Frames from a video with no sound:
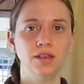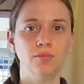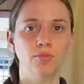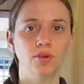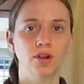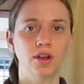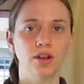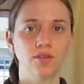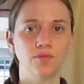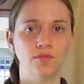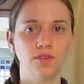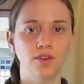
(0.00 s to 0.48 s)

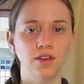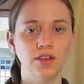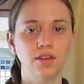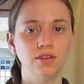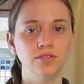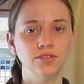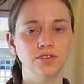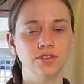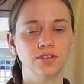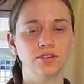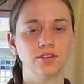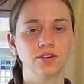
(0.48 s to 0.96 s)
product
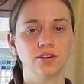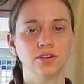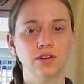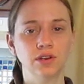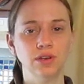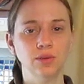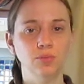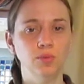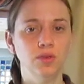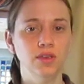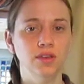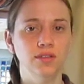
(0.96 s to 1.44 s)
videos that are going
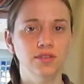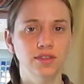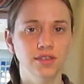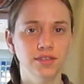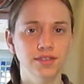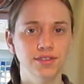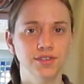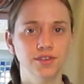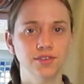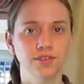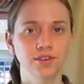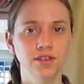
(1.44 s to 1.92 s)
to be in this
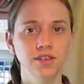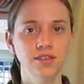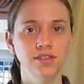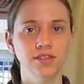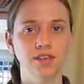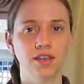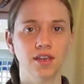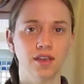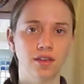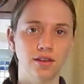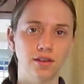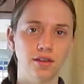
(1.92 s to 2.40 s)
series,
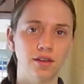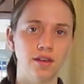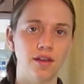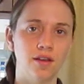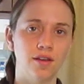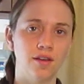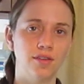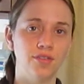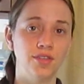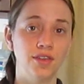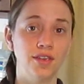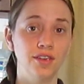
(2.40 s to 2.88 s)
and
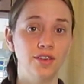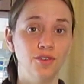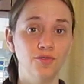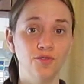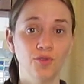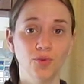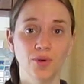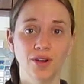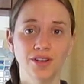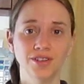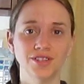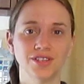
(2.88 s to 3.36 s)
thank you for
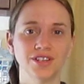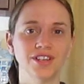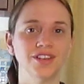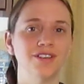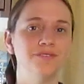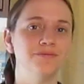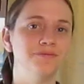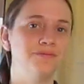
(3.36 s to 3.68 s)
watching.